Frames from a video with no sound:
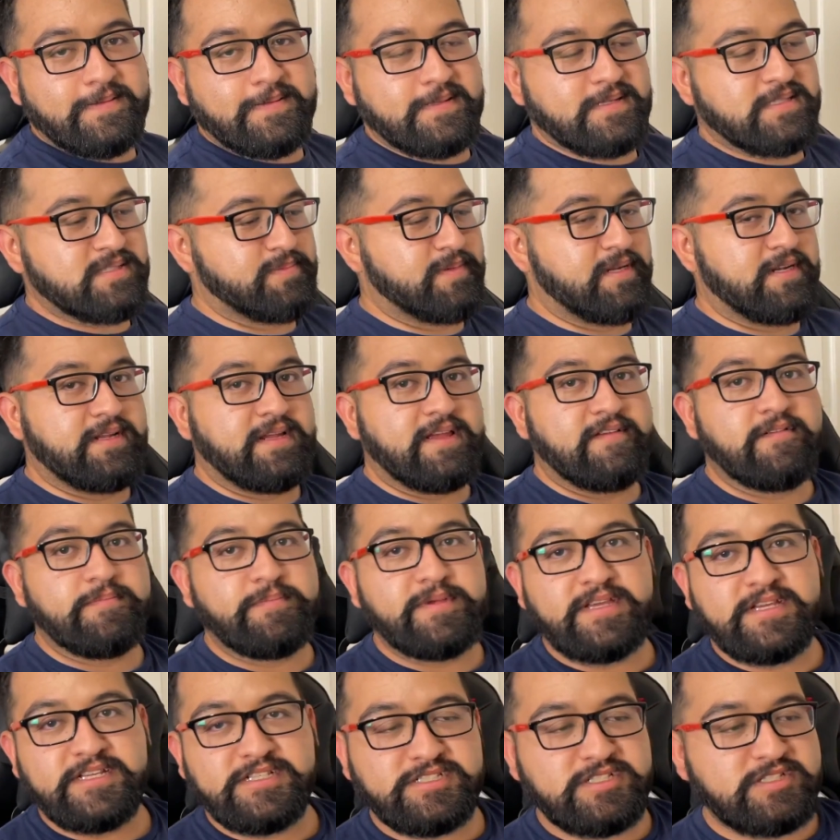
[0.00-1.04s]
It's been giving
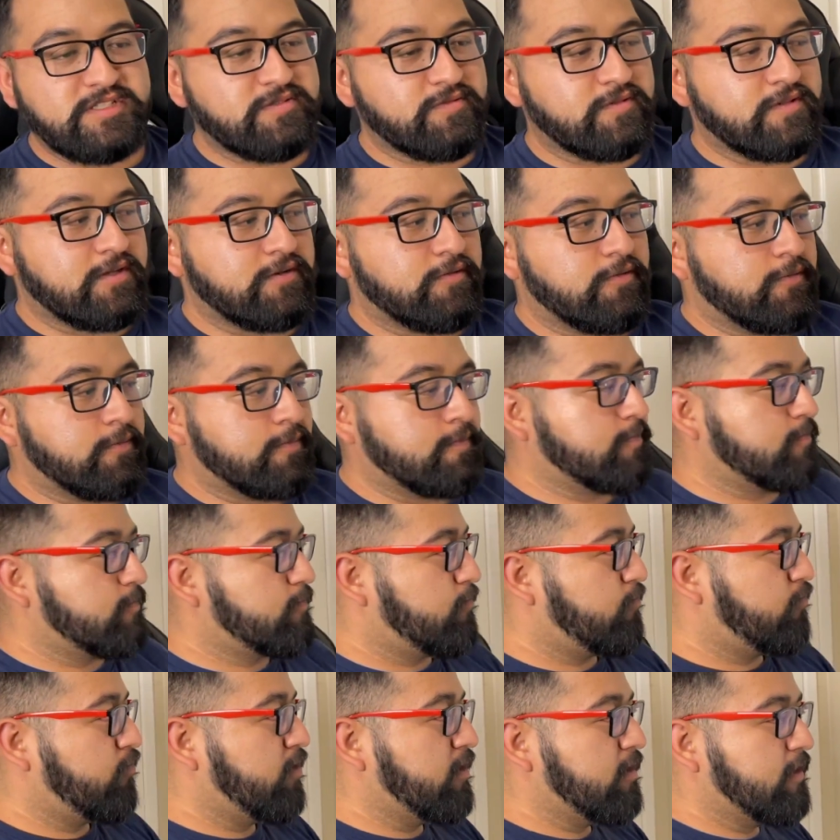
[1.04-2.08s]
me issues with the
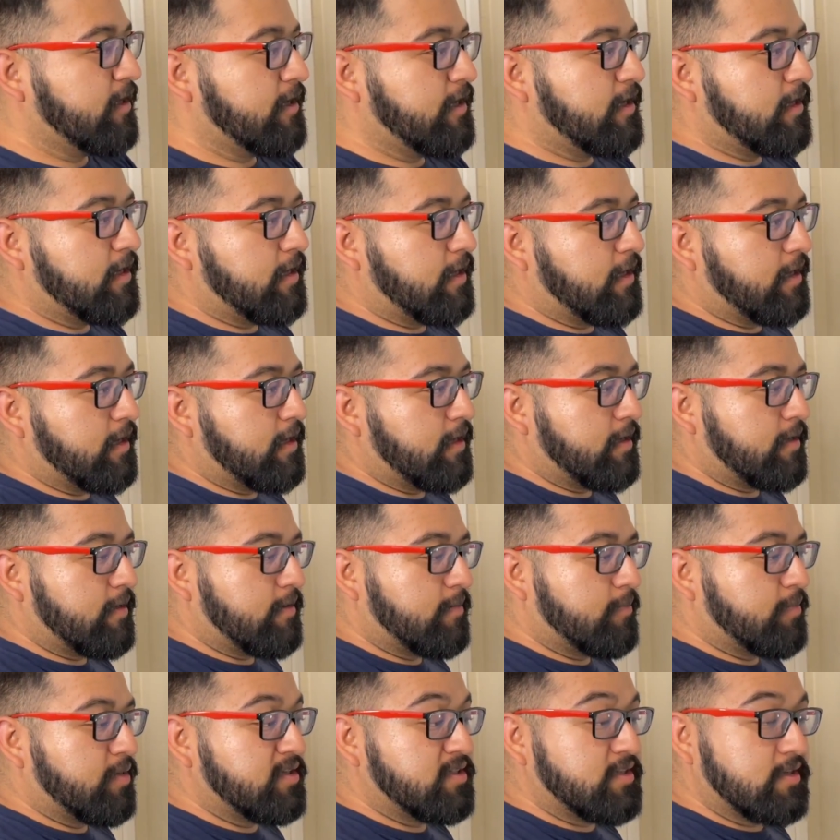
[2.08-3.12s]
relay yeah. and a
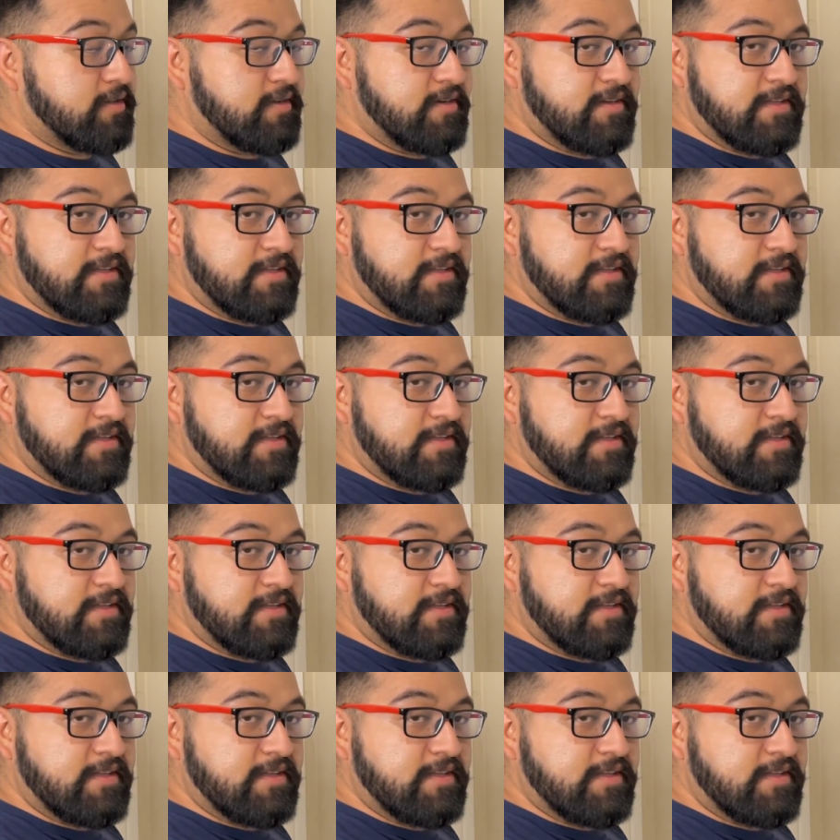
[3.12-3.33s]
bunch of other